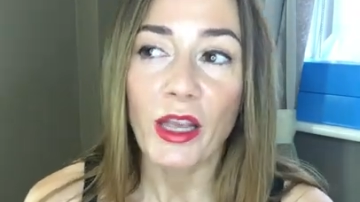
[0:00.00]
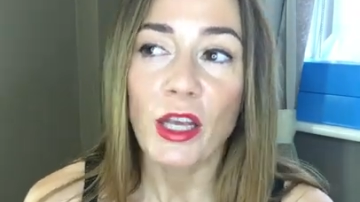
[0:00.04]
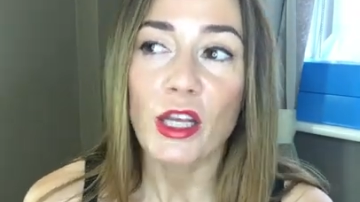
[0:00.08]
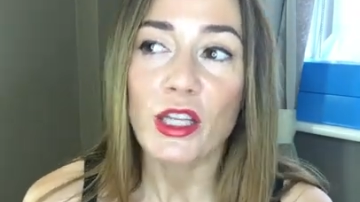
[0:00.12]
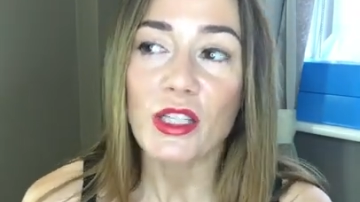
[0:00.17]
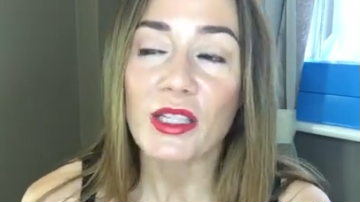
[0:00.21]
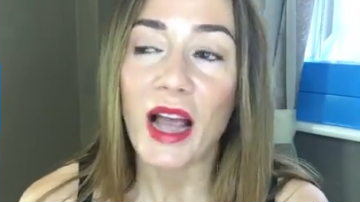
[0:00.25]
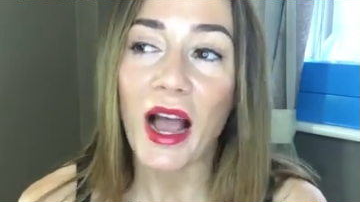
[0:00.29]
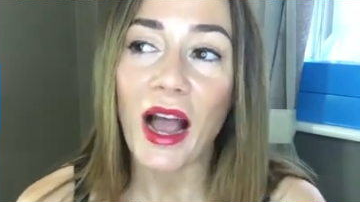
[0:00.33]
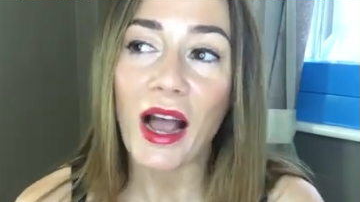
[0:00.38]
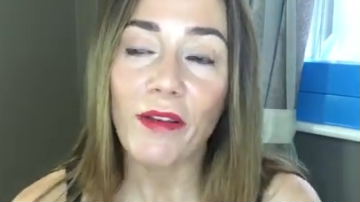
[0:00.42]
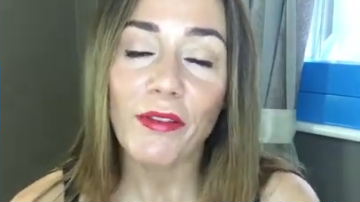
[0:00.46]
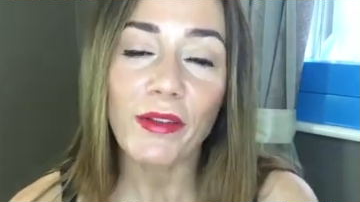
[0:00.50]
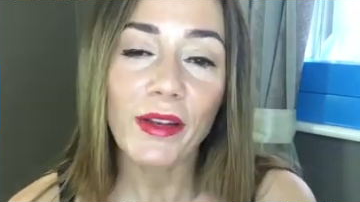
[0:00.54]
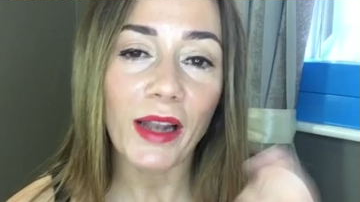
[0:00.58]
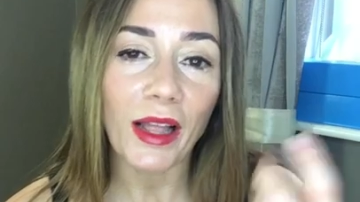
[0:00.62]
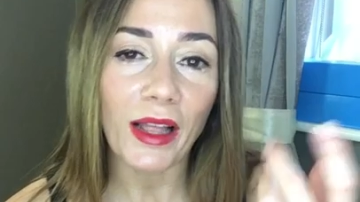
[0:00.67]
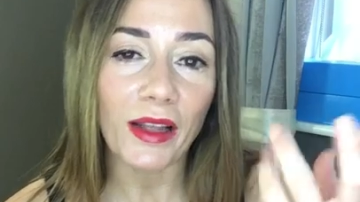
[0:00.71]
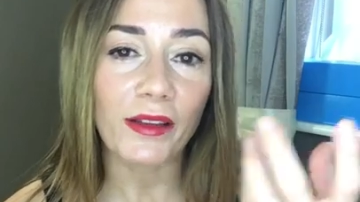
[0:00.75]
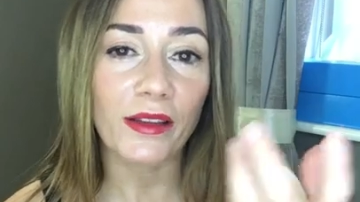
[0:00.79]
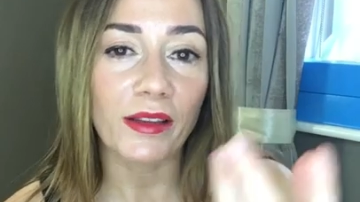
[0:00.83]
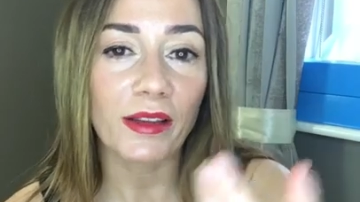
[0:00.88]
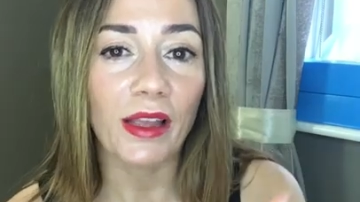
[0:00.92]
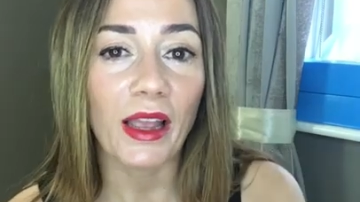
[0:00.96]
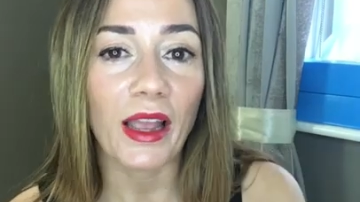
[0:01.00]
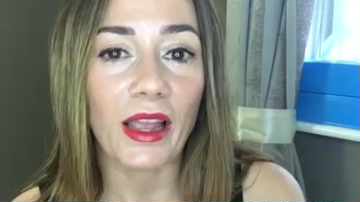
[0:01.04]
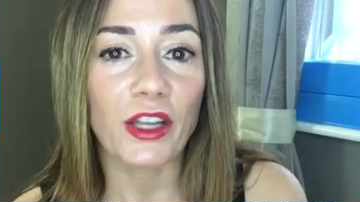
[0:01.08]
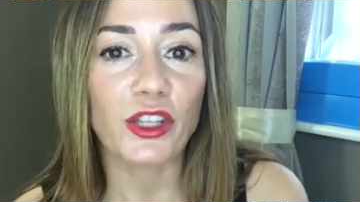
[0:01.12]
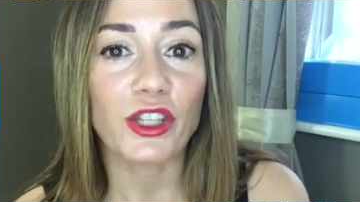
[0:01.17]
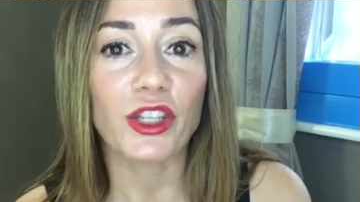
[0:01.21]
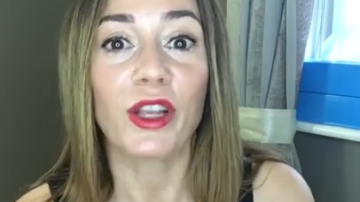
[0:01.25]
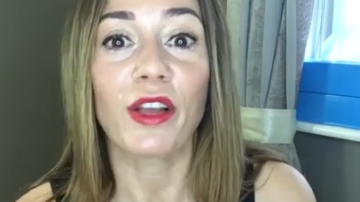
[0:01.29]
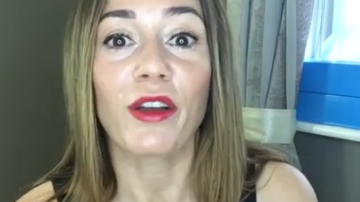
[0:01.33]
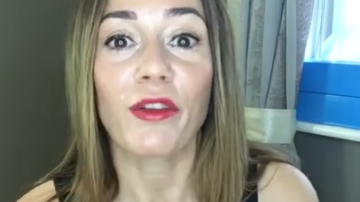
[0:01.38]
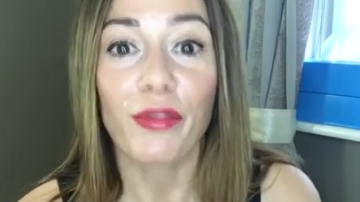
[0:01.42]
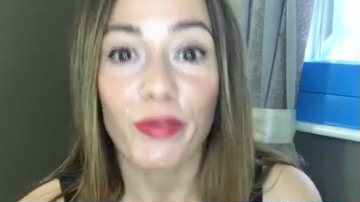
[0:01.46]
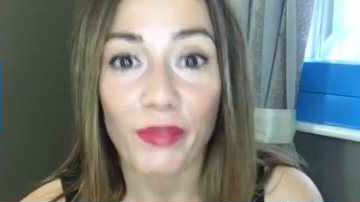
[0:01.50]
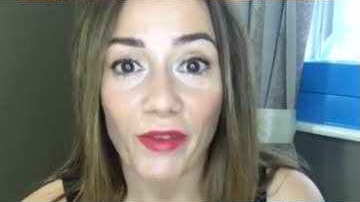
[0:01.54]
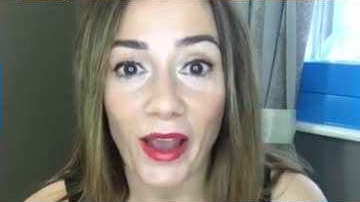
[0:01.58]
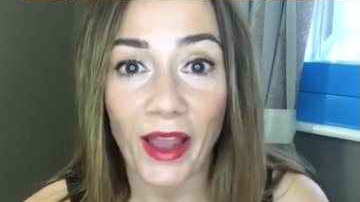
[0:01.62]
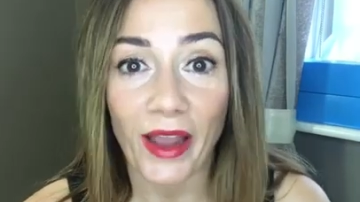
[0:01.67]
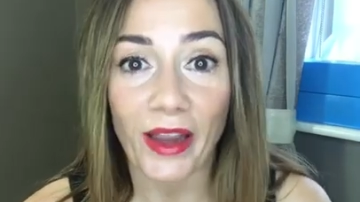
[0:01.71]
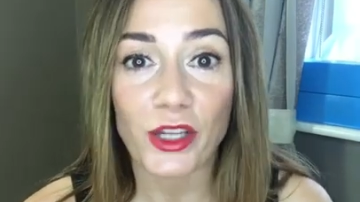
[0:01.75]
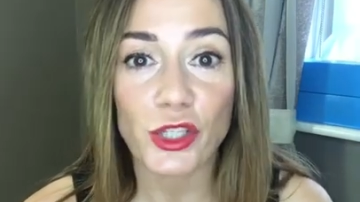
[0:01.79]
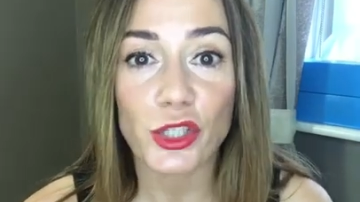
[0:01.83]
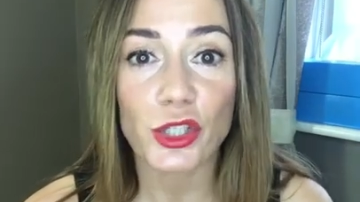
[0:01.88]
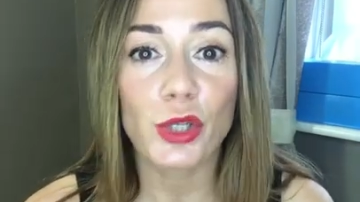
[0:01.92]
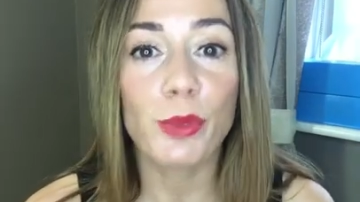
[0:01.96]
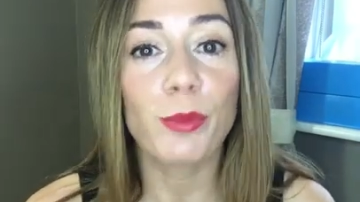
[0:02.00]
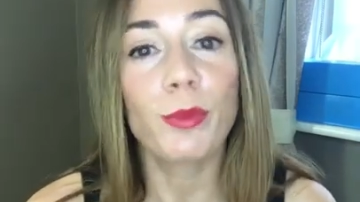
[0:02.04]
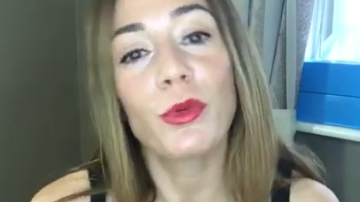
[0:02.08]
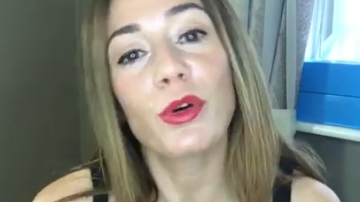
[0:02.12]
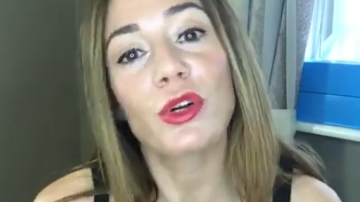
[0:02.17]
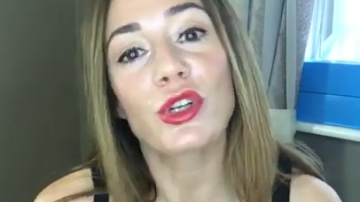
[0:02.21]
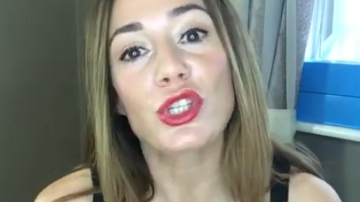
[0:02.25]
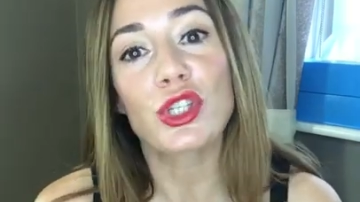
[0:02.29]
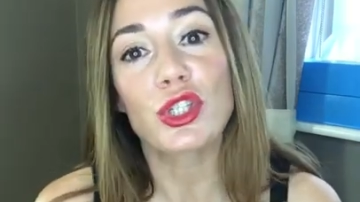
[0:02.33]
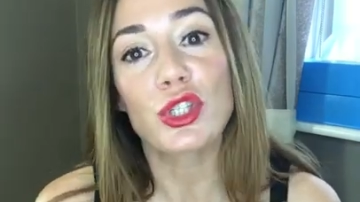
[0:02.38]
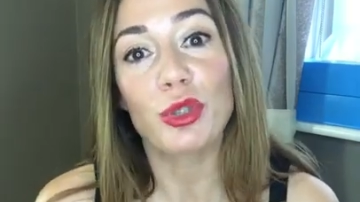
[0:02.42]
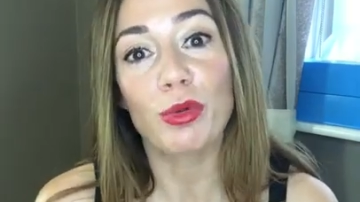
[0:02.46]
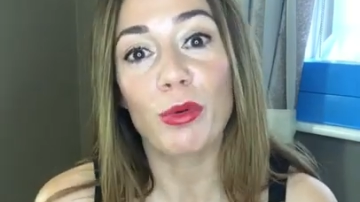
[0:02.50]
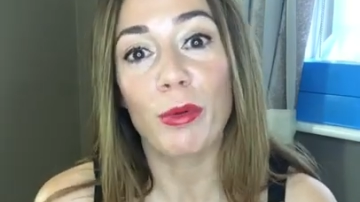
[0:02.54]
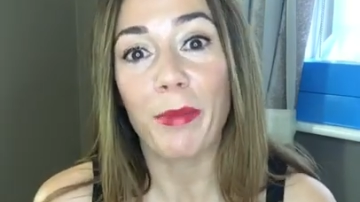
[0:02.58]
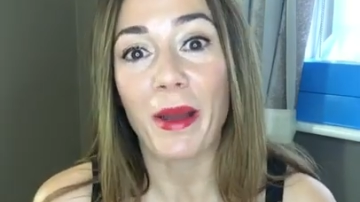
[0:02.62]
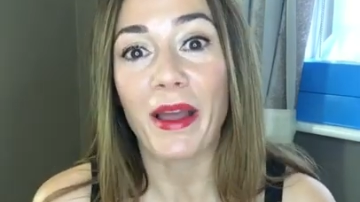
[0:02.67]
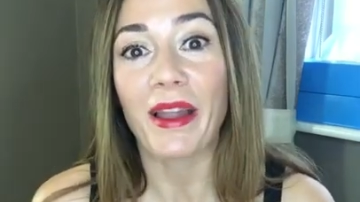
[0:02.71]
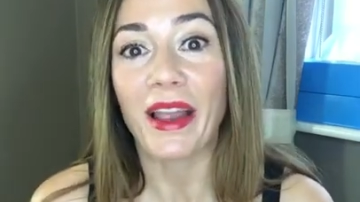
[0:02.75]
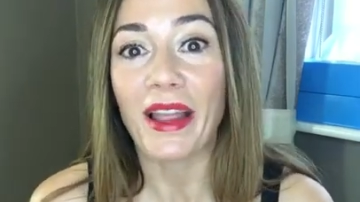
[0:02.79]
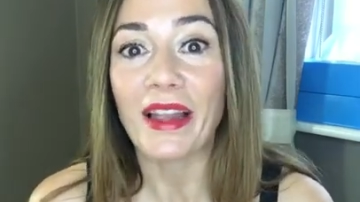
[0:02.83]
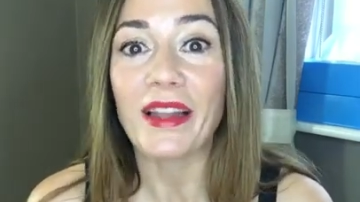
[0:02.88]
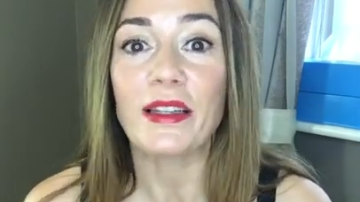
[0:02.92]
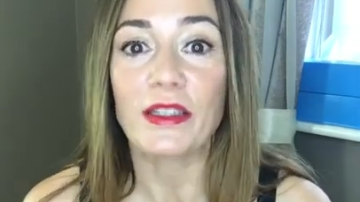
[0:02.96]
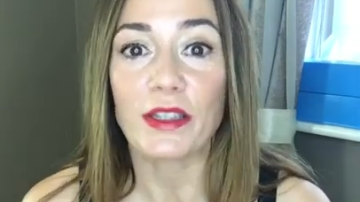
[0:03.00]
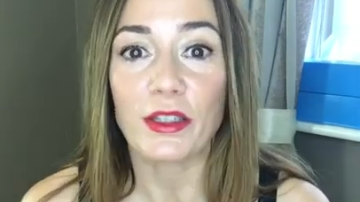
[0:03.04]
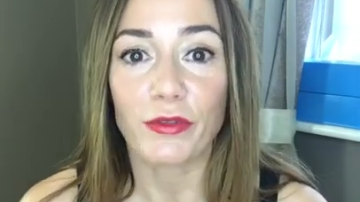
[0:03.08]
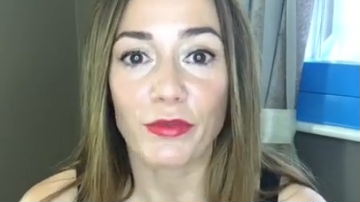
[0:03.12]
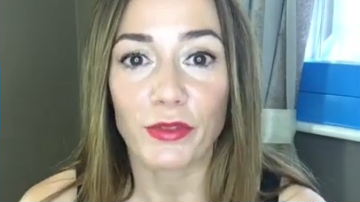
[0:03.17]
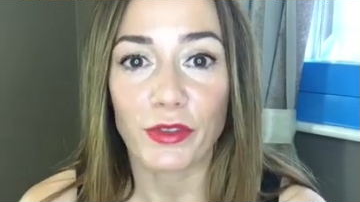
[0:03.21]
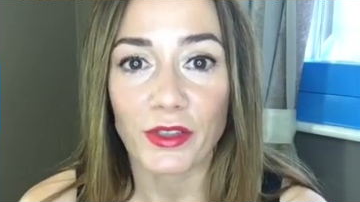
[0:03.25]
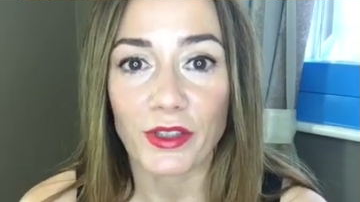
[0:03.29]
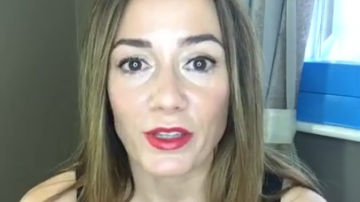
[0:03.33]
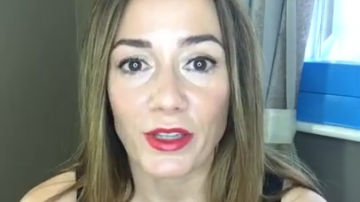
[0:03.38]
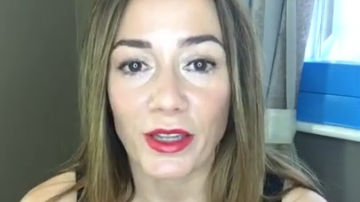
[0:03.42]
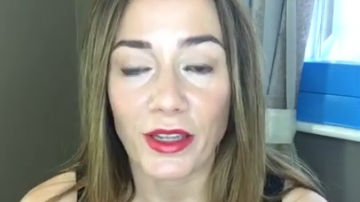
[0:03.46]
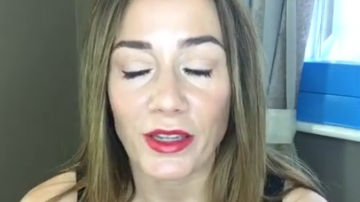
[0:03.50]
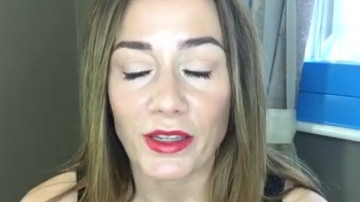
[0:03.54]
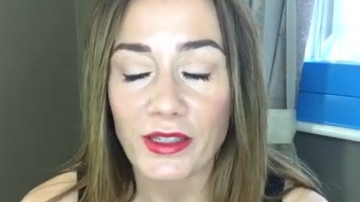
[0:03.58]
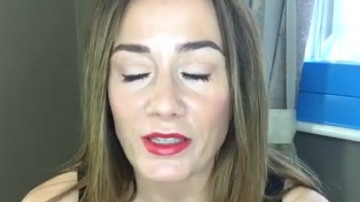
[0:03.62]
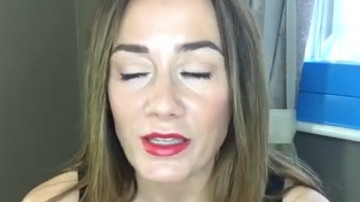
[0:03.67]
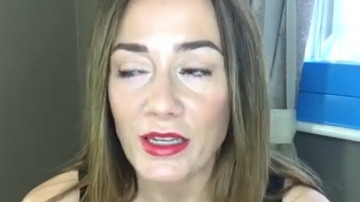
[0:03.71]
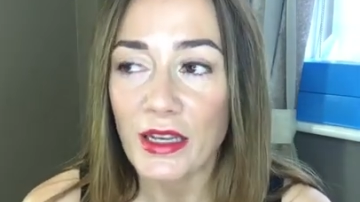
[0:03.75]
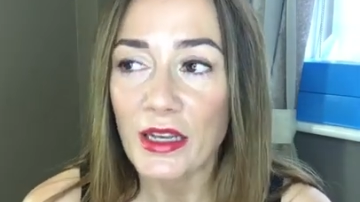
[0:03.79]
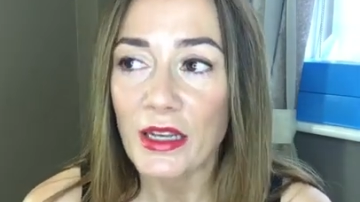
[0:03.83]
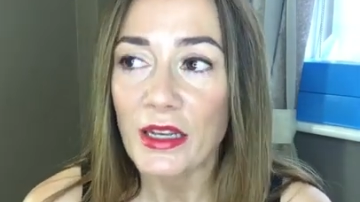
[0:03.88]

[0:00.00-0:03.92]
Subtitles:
To have an anti-aging effect, you must do about 8 different things.